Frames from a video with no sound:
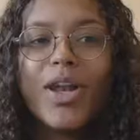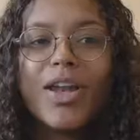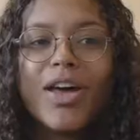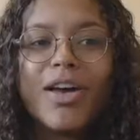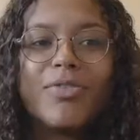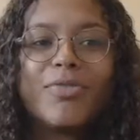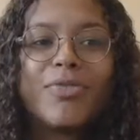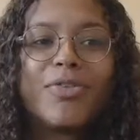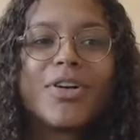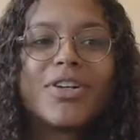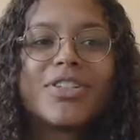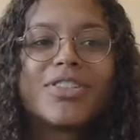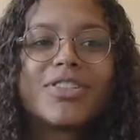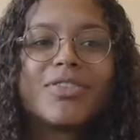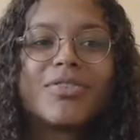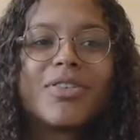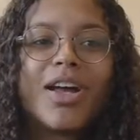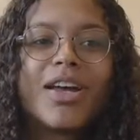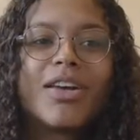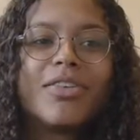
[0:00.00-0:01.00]
When I first
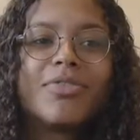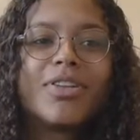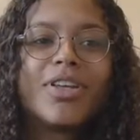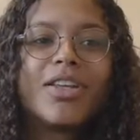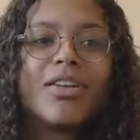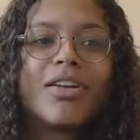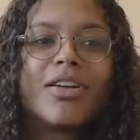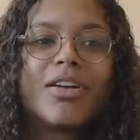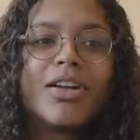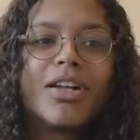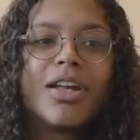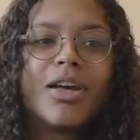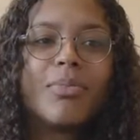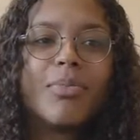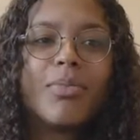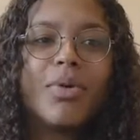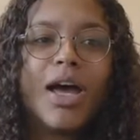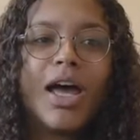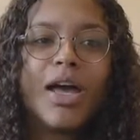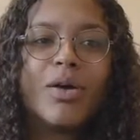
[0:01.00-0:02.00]
arrived in
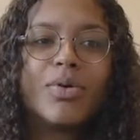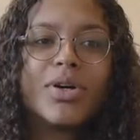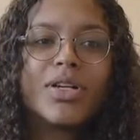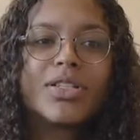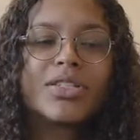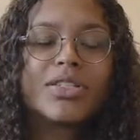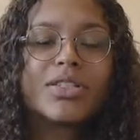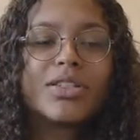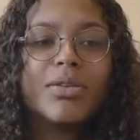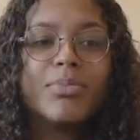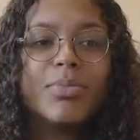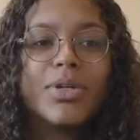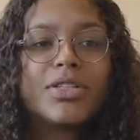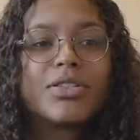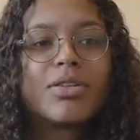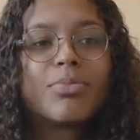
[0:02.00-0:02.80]
Arnhem, I was a bit